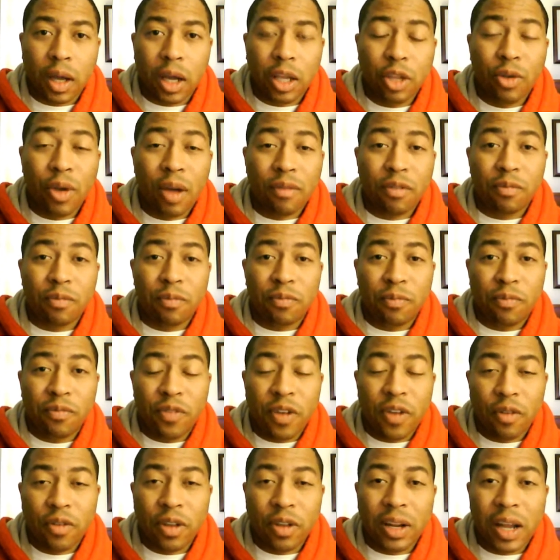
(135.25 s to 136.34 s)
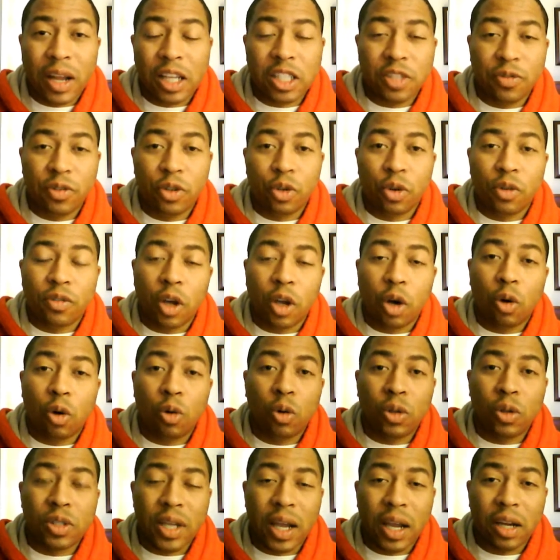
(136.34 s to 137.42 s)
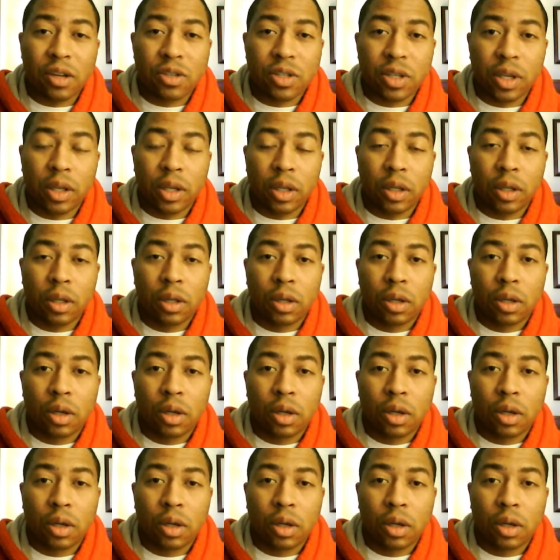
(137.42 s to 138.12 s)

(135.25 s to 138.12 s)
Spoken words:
You have a very nice view of the whole entire city.